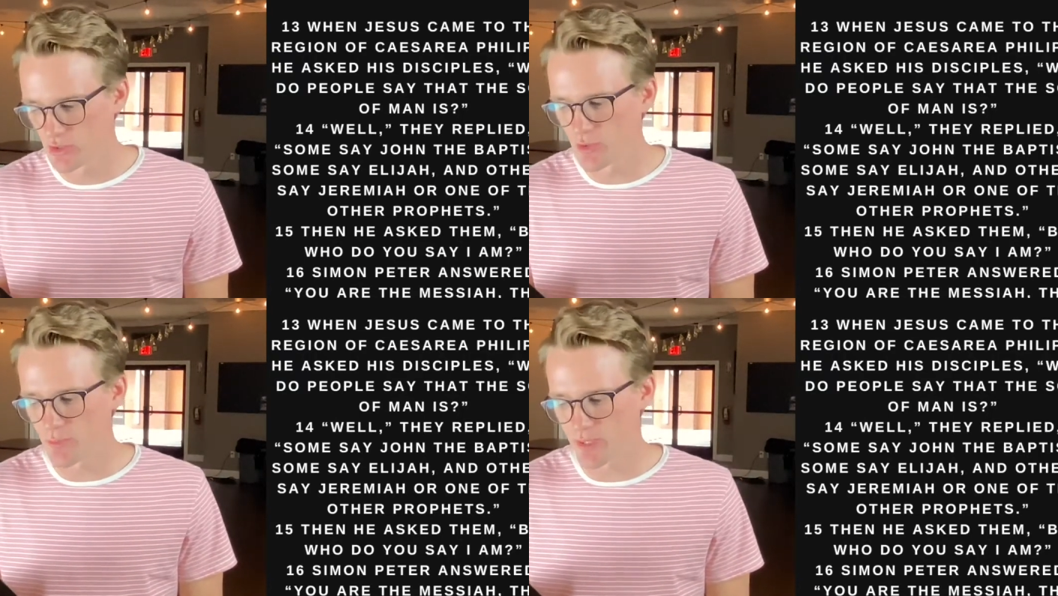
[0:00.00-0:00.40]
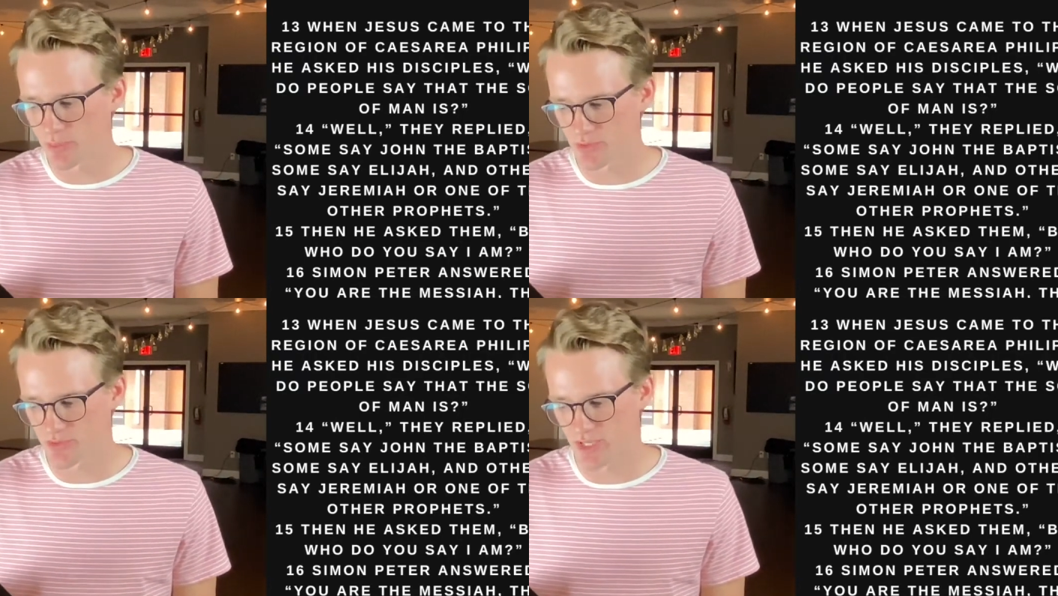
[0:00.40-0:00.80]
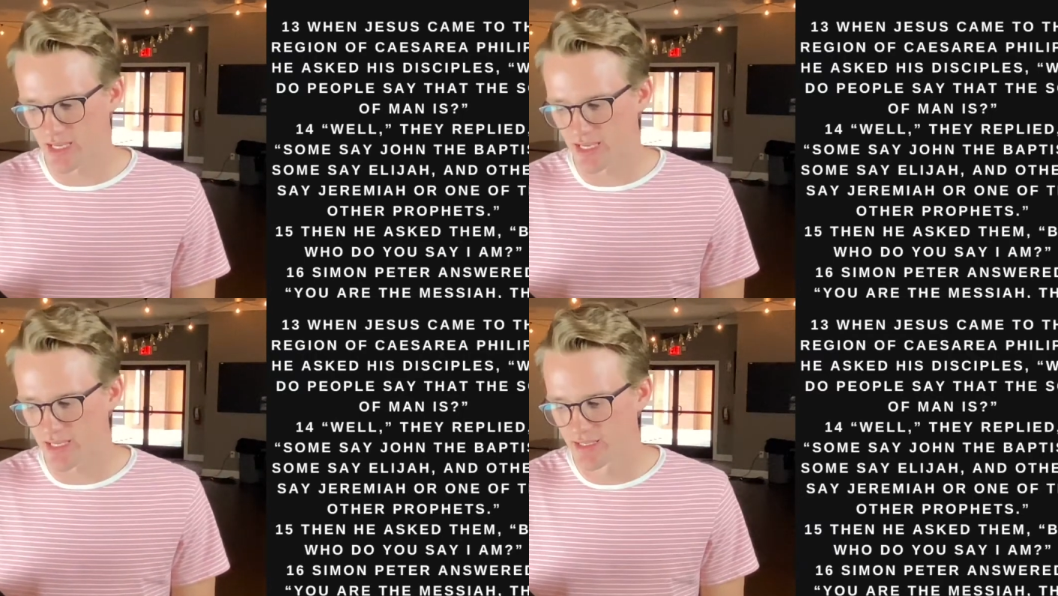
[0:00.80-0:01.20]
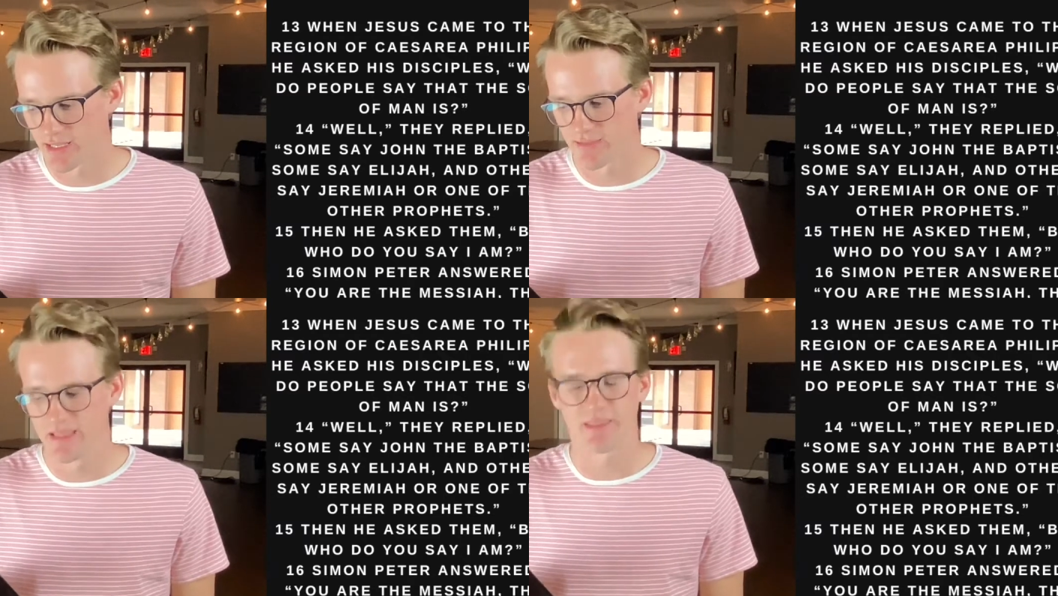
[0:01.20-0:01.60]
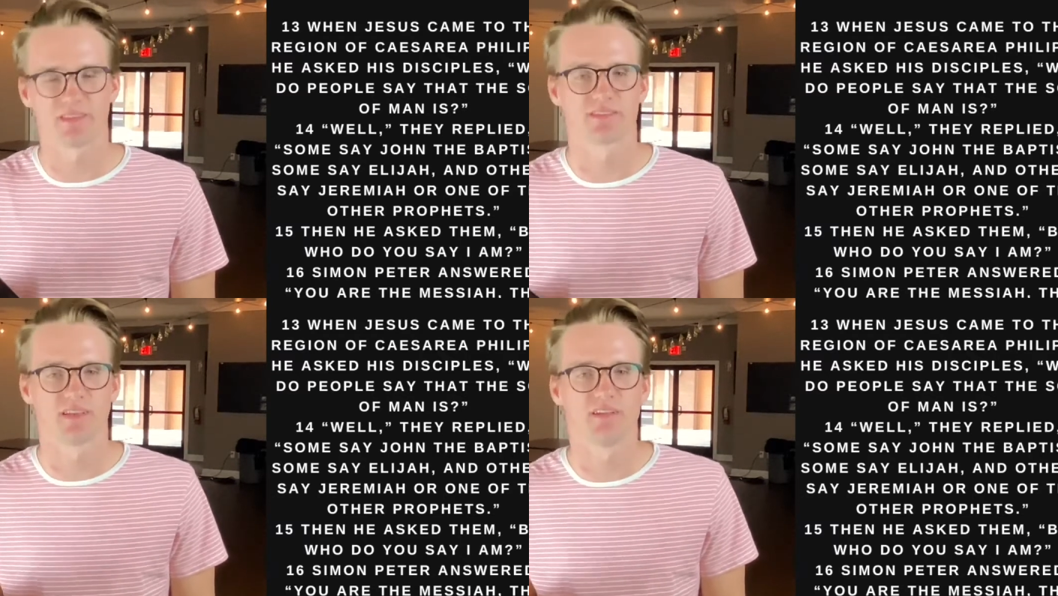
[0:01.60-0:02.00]
do people say that the
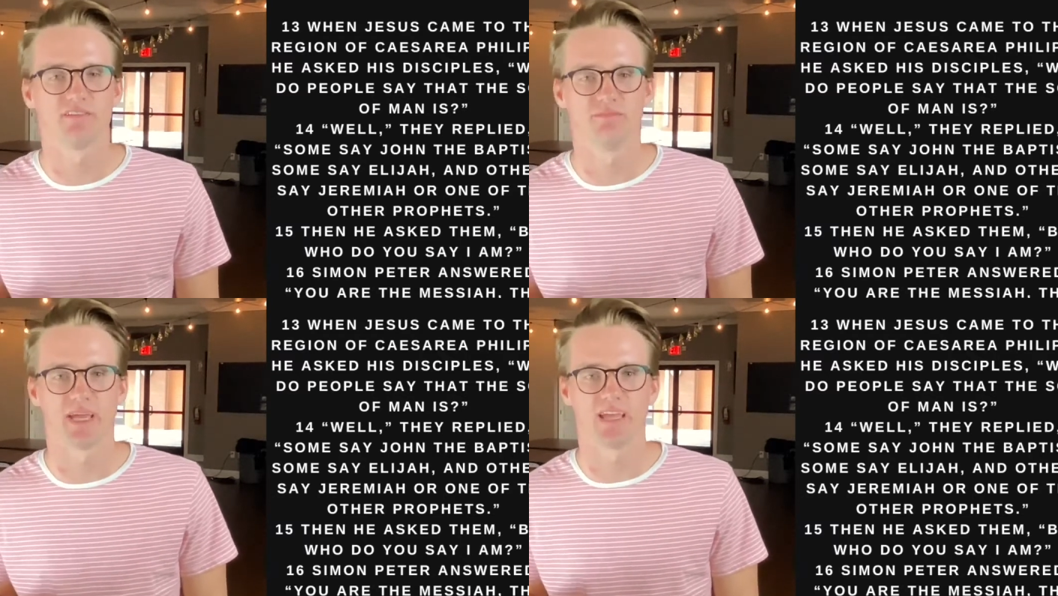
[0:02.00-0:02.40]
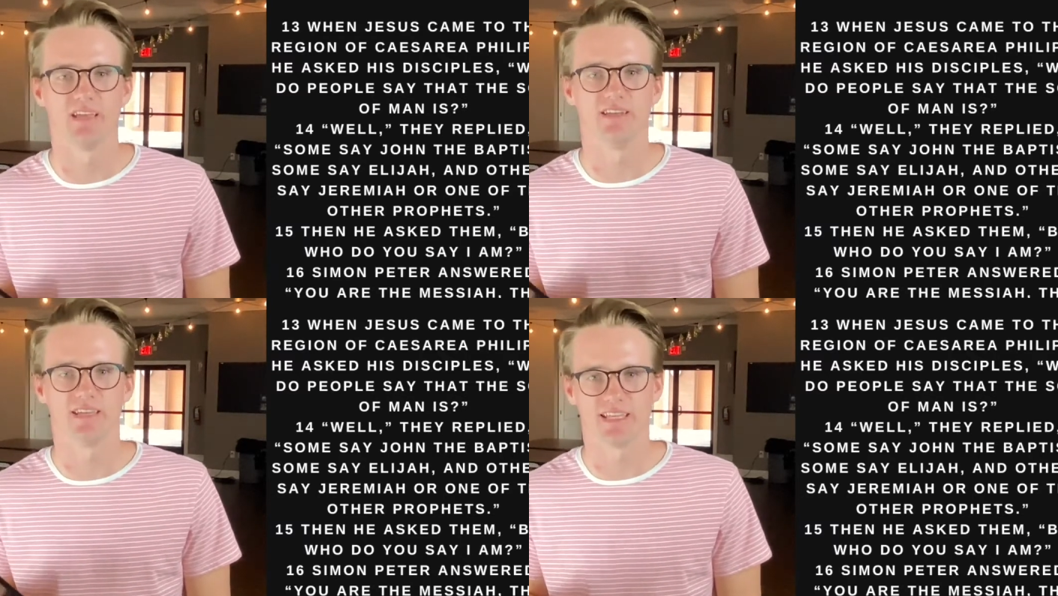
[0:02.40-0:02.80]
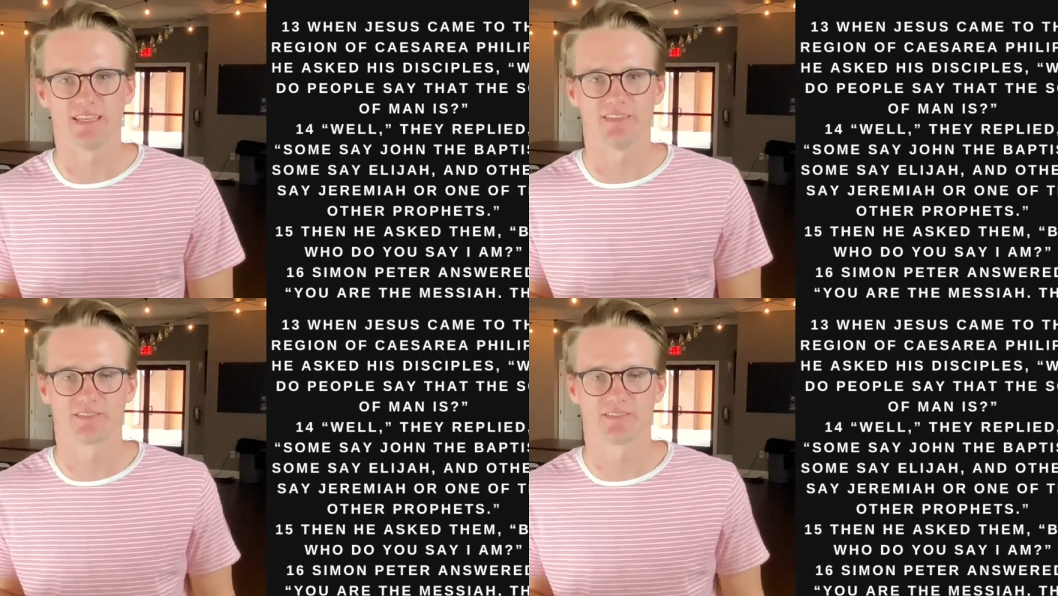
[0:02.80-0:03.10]
Son of Man is.